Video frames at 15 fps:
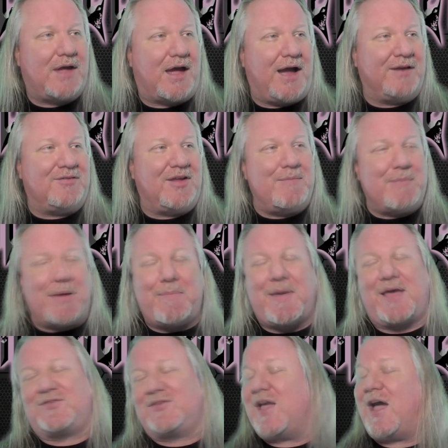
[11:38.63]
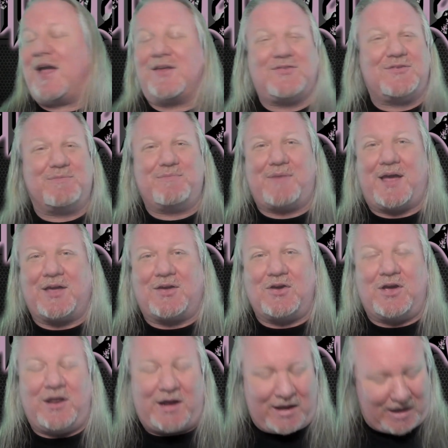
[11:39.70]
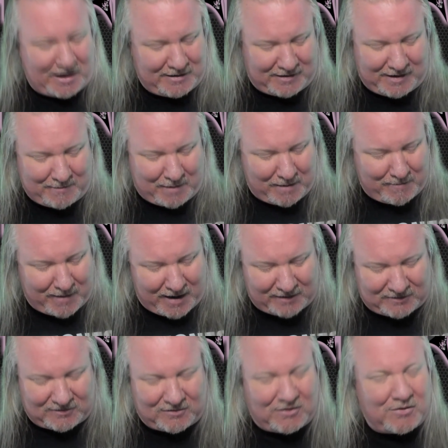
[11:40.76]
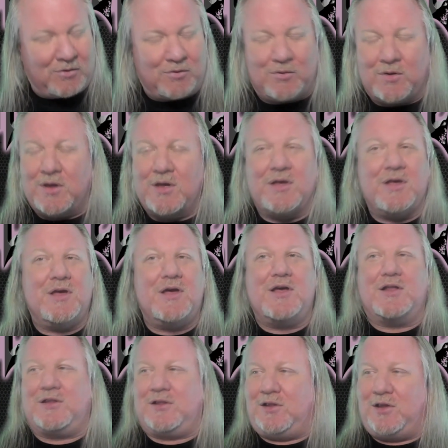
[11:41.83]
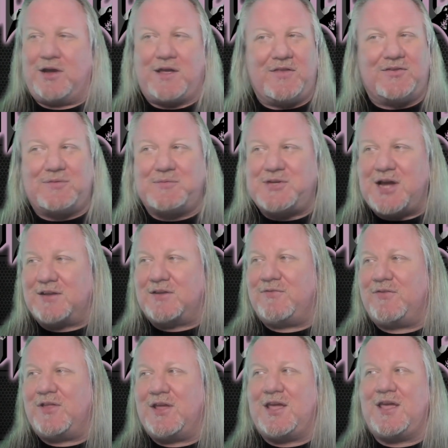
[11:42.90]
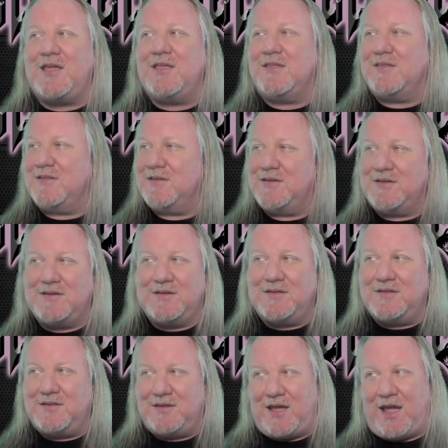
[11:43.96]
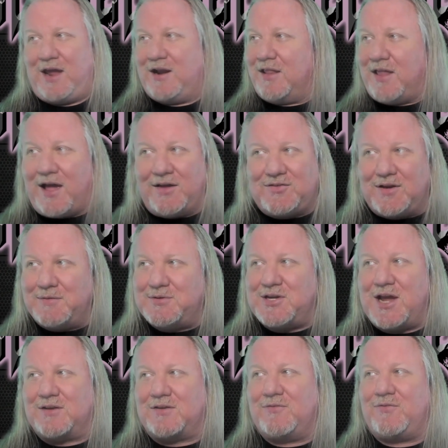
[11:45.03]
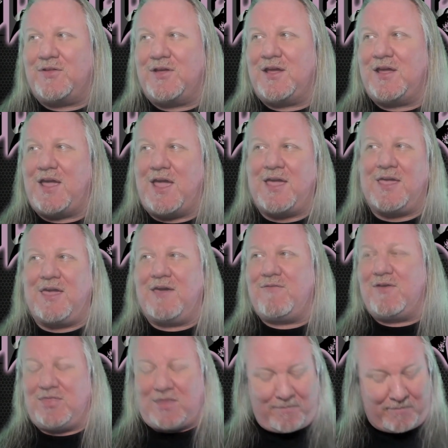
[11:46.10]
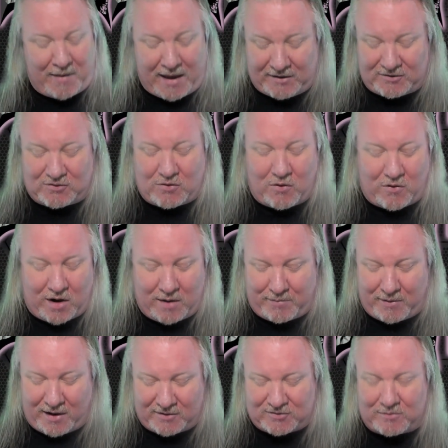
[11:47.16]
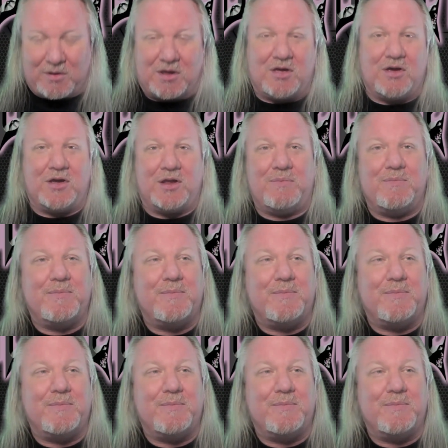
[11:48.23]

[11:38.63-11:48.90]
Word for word: I did my best, guys. I could I, I did my best to look at this objectively, analyze it objectively, and give it the best score I possibly could.